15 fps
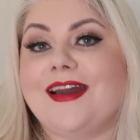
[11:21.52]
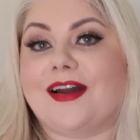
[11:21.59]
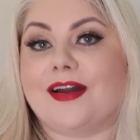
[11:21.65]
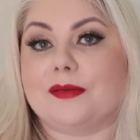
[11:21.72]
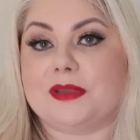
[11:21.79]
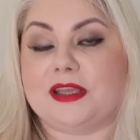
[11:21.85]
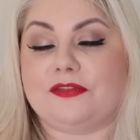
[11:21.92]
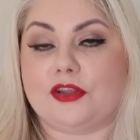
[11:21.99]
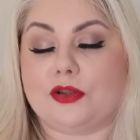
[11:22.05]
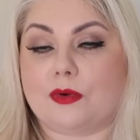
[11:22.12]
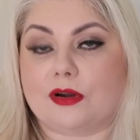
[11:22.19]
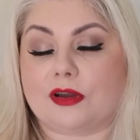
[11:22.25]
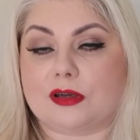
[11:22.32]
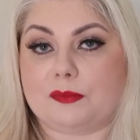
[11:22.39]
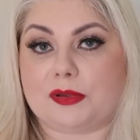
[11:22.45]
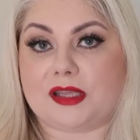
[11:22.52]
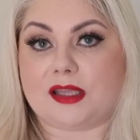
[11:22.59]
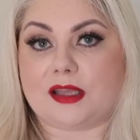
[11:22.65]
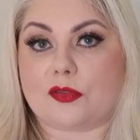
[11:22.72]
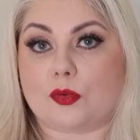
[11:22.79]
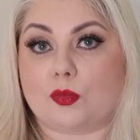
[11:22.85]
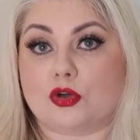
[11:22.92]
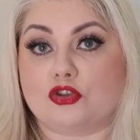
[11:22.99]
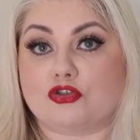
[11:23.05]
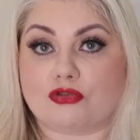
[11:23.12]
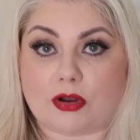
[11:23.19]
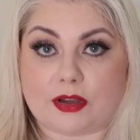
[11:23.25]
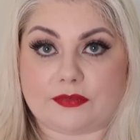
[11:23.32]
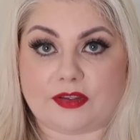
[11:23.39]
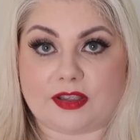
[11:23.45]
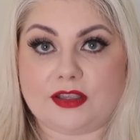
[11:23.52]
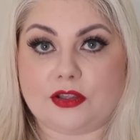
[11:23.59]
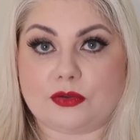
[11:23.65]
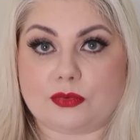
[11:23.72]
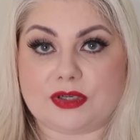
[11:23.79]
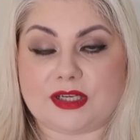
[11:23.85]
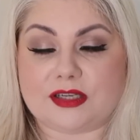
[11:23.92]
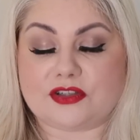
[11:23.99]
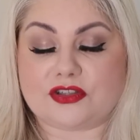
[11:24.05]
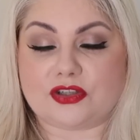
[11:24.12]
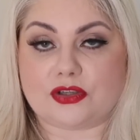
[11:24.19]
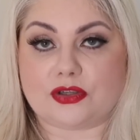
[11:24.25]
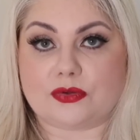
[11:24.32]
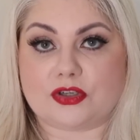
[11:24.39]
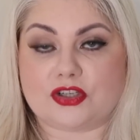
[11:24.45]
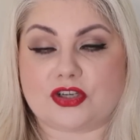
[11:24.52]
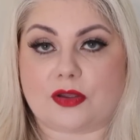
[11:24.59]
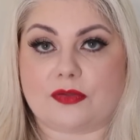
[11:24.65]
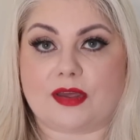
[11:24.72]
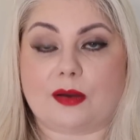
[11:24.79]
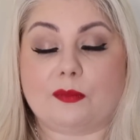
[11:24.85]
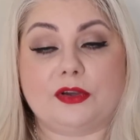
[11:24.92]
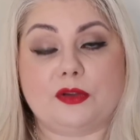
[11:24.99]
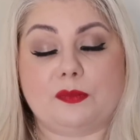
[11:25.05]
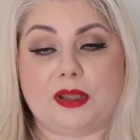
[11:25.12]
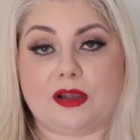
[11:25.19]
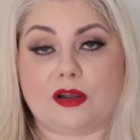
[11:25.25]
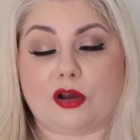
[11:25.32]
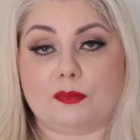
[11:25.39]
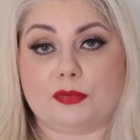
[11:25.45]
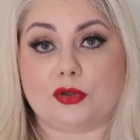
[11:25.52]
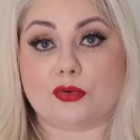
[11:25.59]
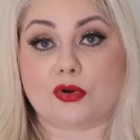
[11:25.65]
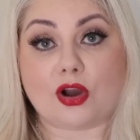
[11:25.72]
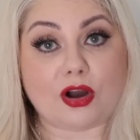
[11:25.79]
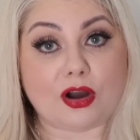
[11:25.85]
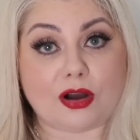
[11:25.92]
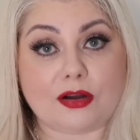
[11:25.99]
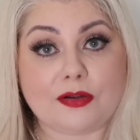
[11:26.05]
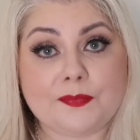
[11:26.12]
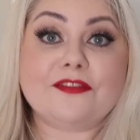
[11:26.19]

If you are going to be the one driving, you will need to show that when you pick up your car.